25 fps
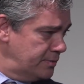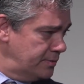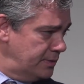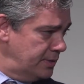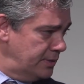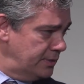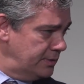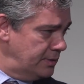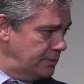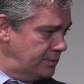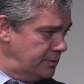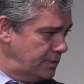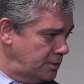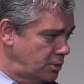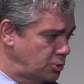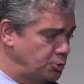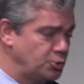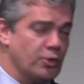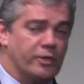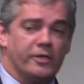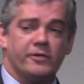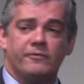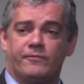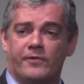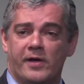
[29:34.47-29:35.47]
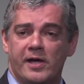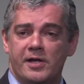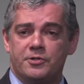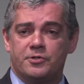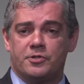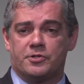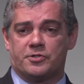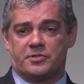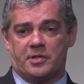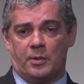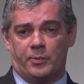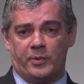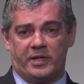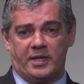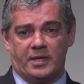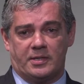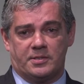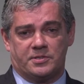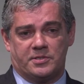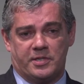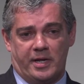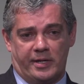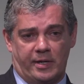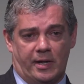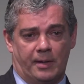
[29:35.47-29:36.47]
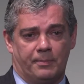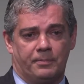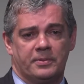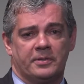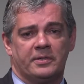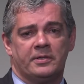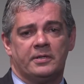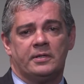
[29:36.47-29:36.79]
The joint ventures that we can set up